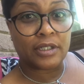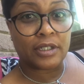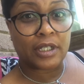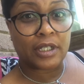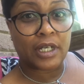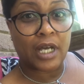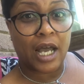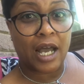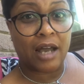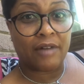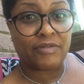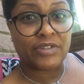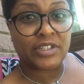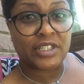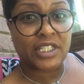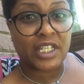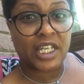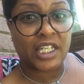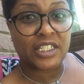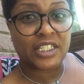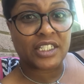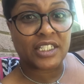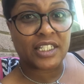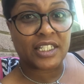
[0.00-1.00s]

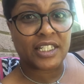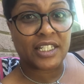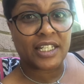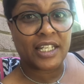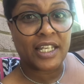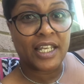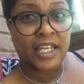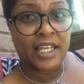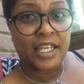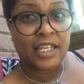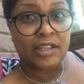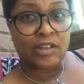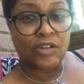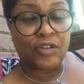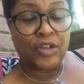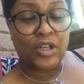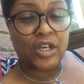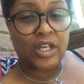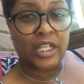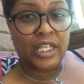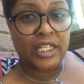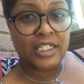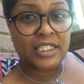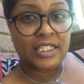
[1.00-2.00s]
conversation. You know,
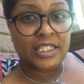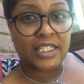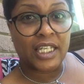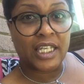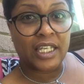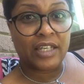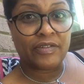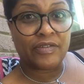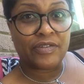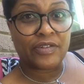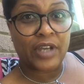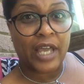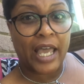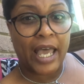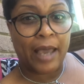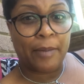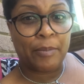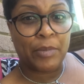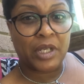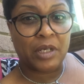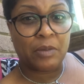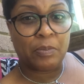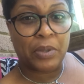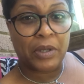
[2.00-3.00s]
let's see how
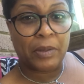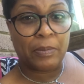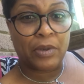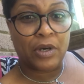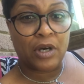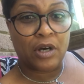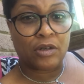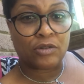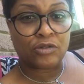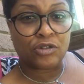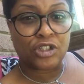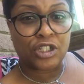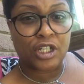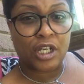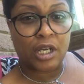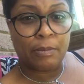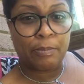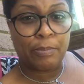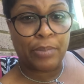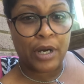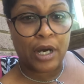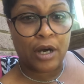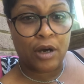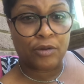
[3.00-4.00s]
many people going to
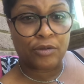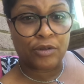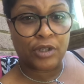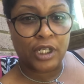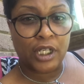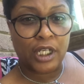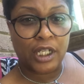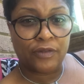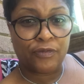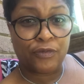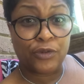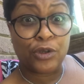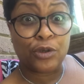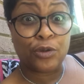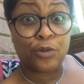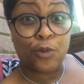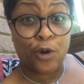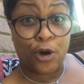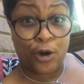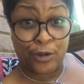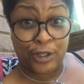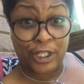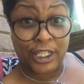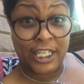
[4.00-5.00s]
jump on. And if you
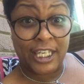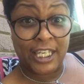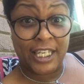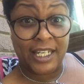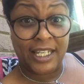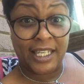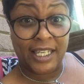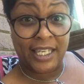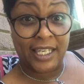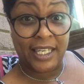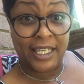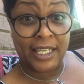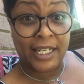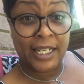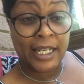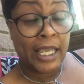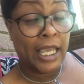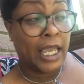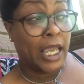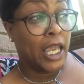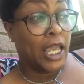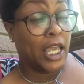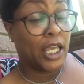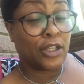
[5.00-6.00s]
want to get in
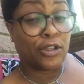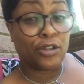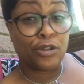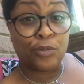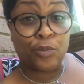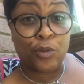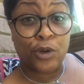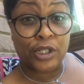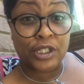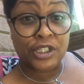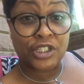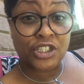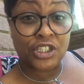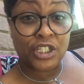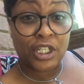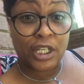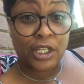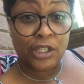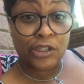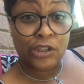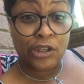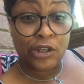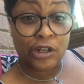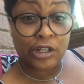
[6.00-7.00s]
and you want to share
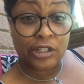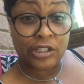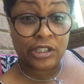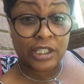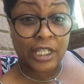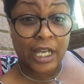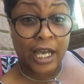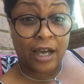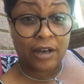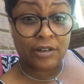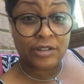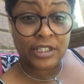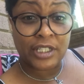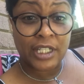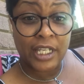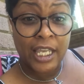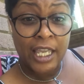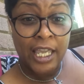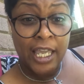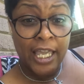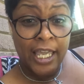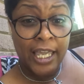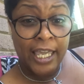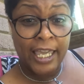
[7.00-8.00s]
your thoughts,
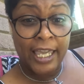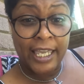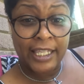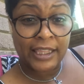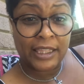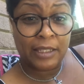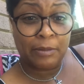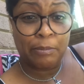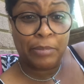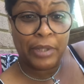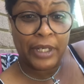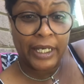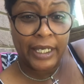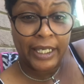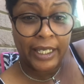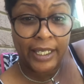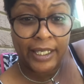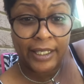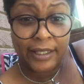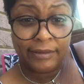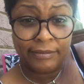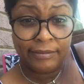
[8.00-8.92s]
hit the button.